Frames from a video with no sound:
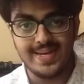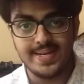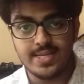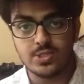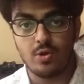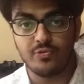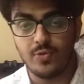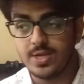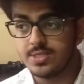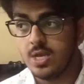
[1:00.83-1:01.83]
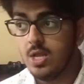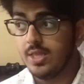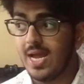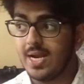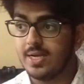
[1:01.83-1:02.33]
editing softwares
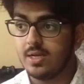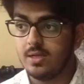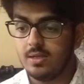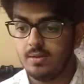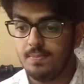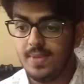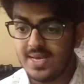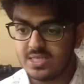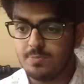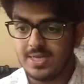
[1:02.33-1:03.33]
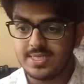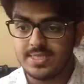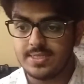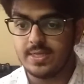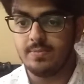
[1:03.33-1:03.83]
that makes my
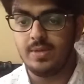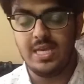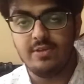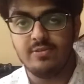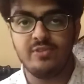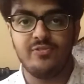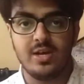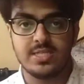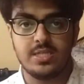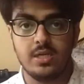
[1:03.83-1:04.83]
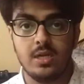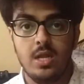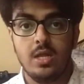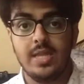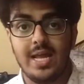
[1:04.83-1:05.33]
system even faster
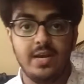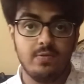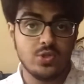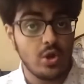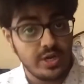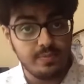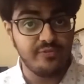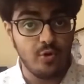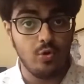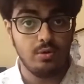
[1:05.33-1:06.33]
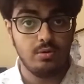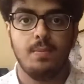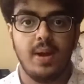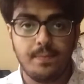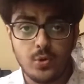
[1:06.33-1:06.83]
than it was already before.
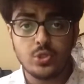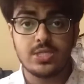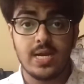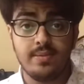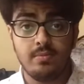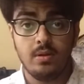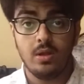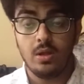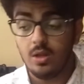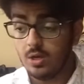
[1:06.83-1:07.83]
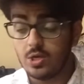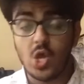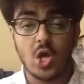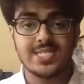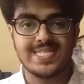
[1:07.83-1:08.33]
My boot time,
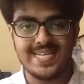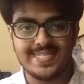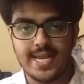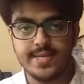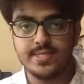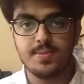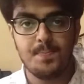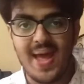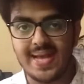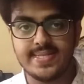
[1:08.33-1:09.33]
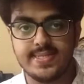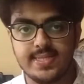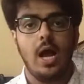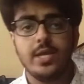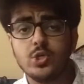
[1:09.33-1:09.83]
0.6 seconds max.
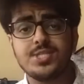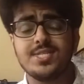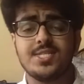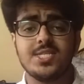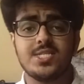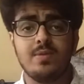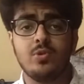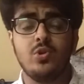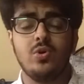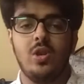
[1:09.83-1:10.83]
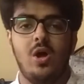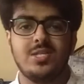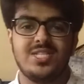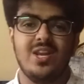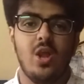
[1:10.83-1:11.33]
I use this system to do
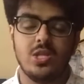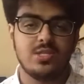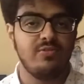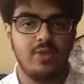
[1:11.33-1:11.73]
lots and lots